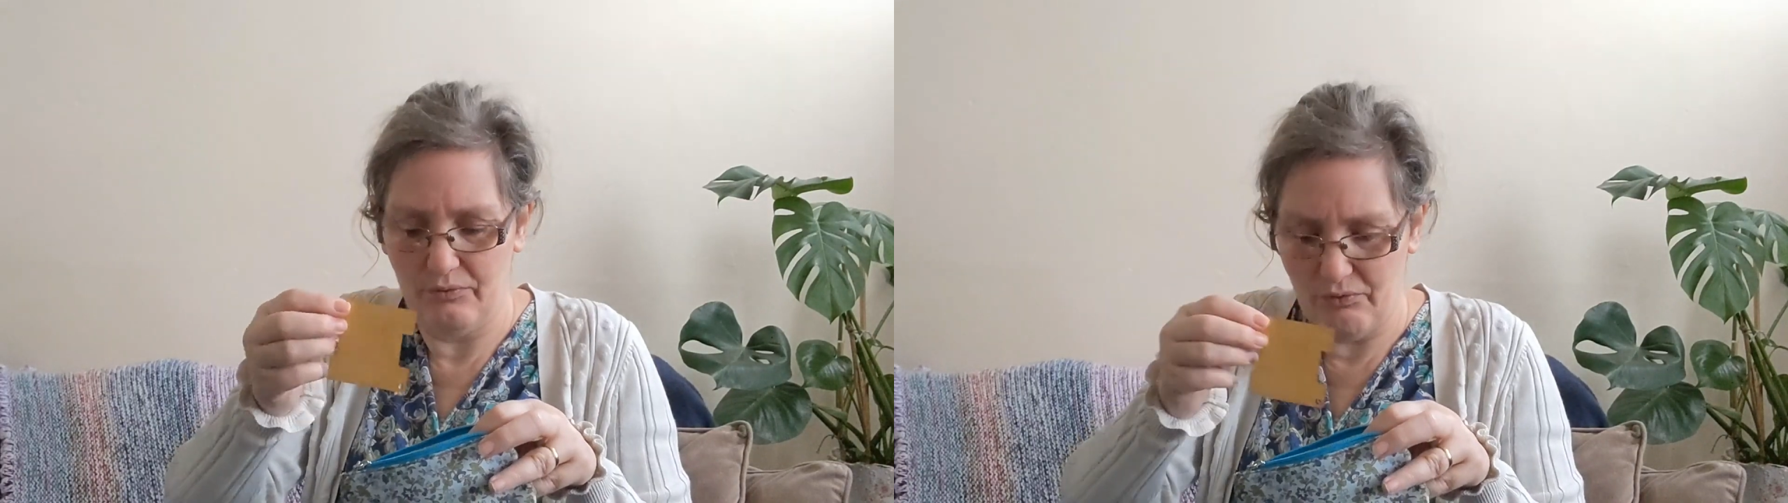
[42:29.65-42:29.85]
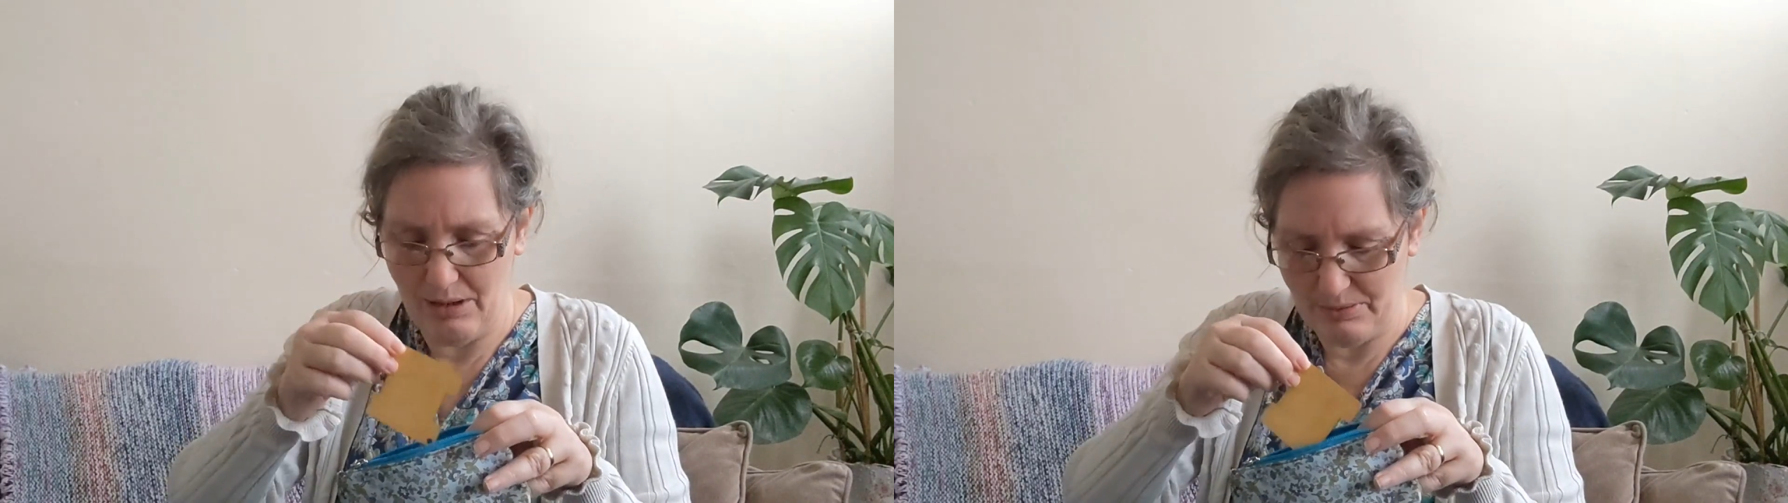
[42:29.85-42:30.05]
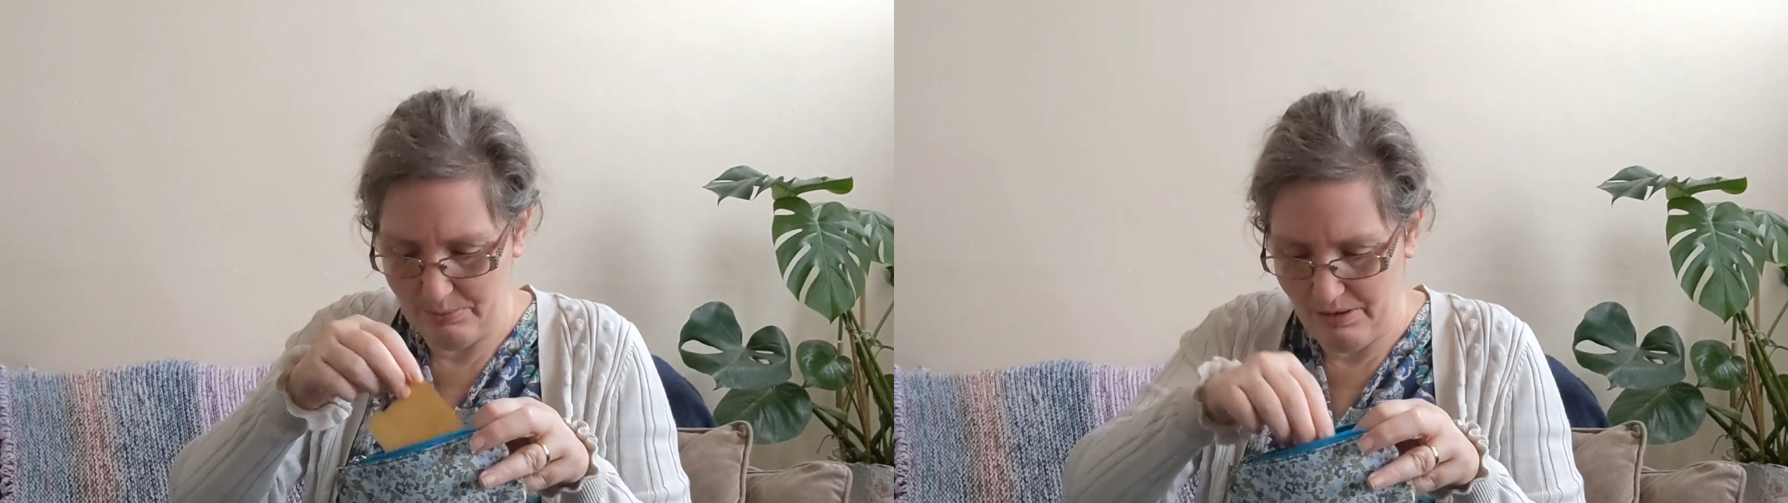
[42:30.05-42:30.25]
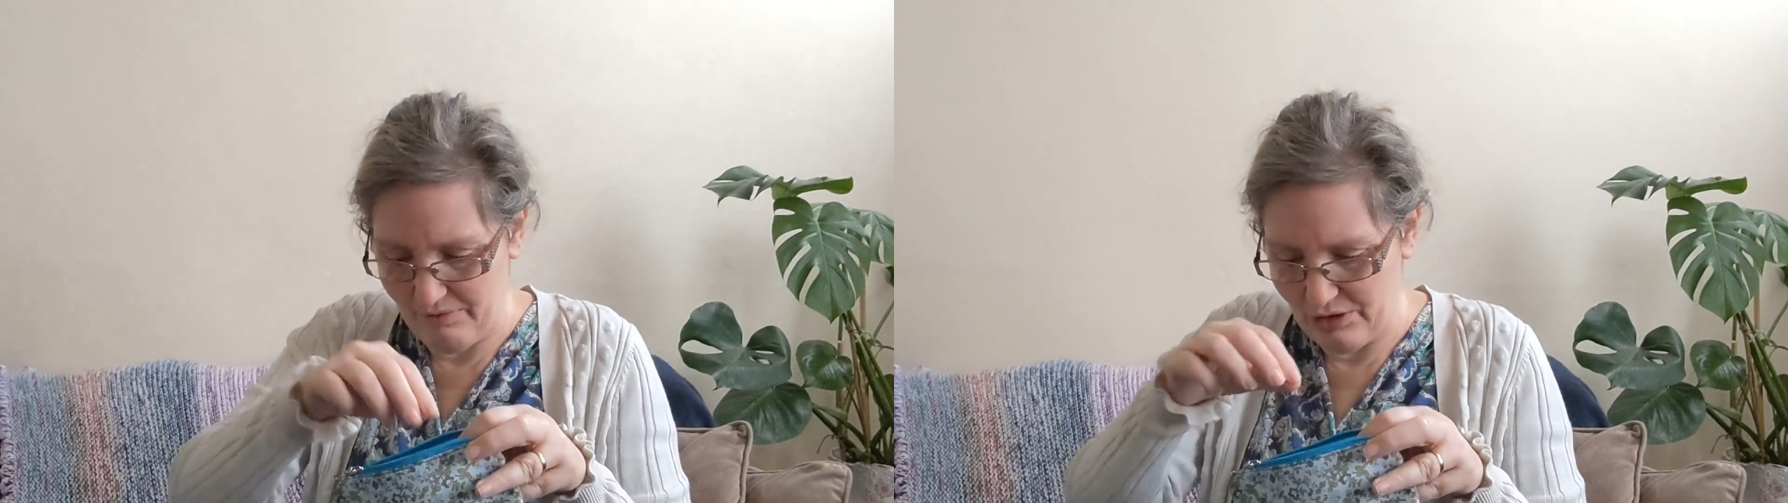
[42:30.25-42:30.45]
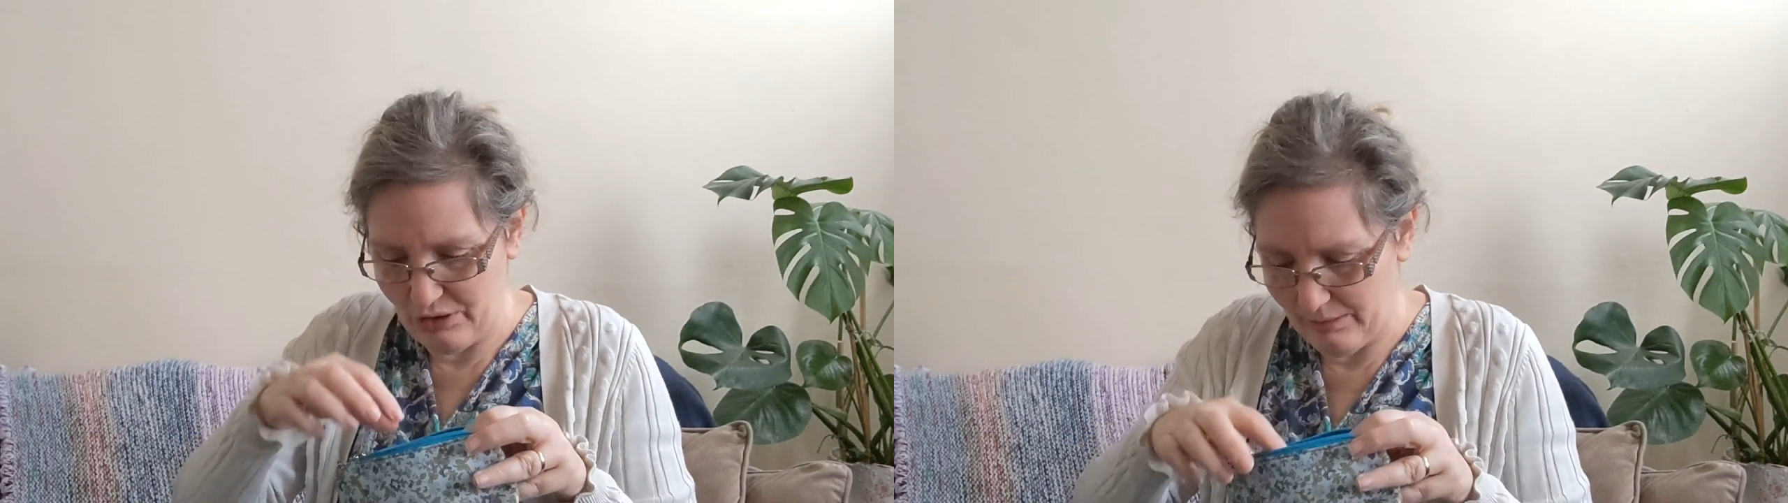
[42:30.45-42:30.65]
wraps per
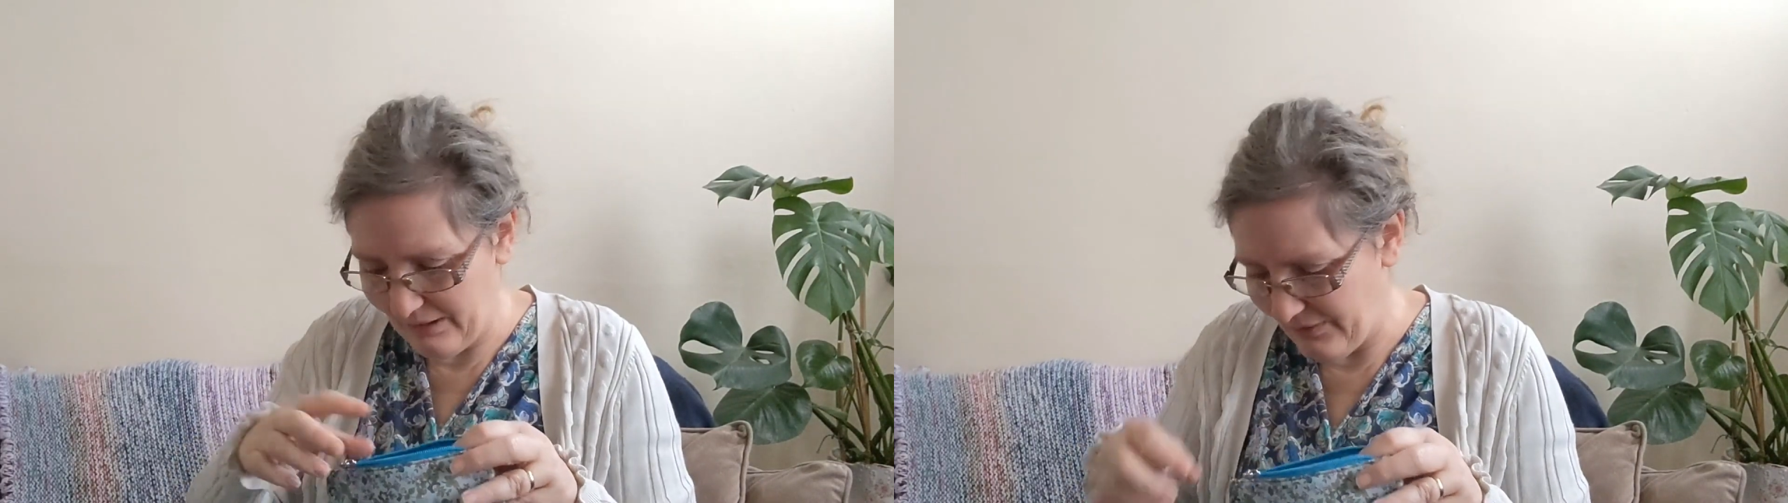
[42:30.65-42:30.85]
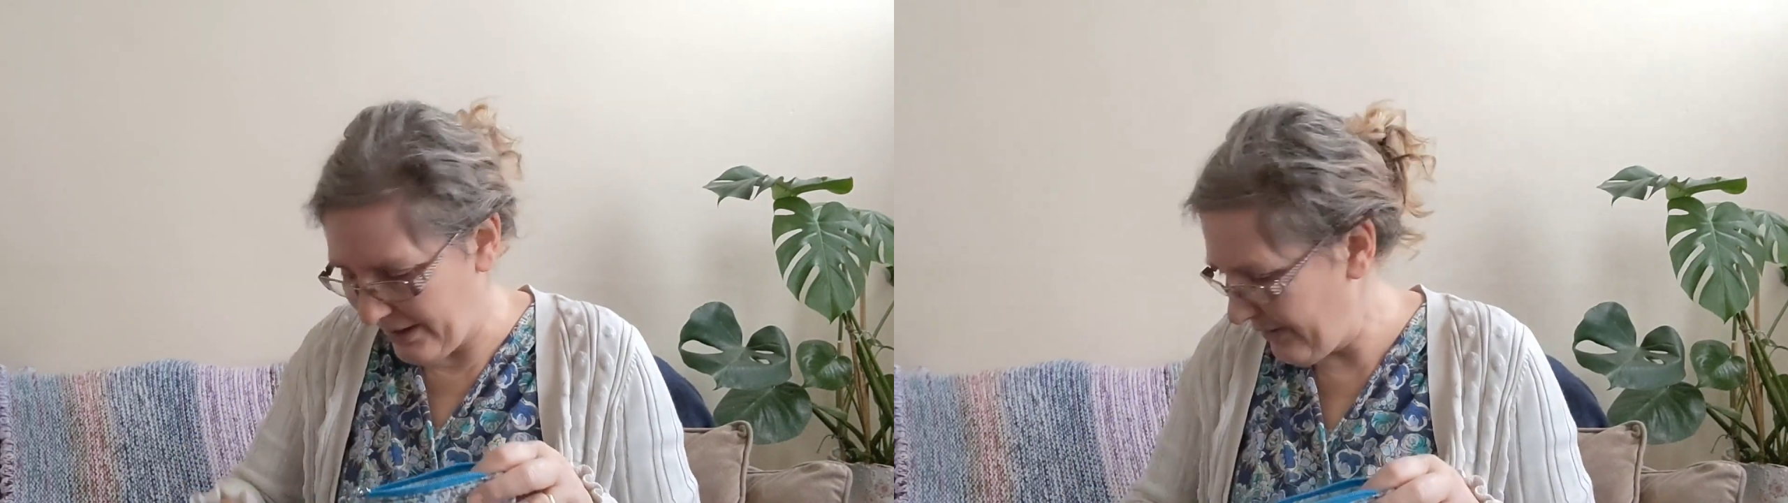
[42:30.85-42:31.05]
inch. I'll leave that